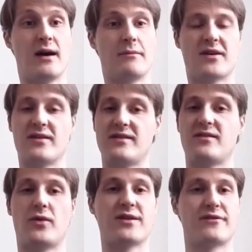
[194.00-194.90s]
because it's a
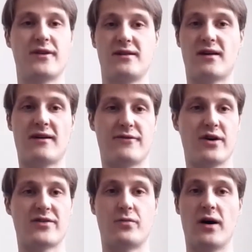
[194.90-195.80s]
wonderfully
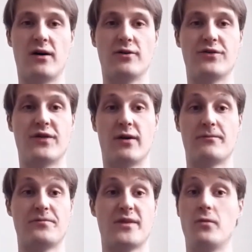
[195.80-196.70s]
diverse world that
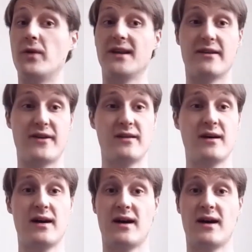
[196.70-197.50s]
we live in,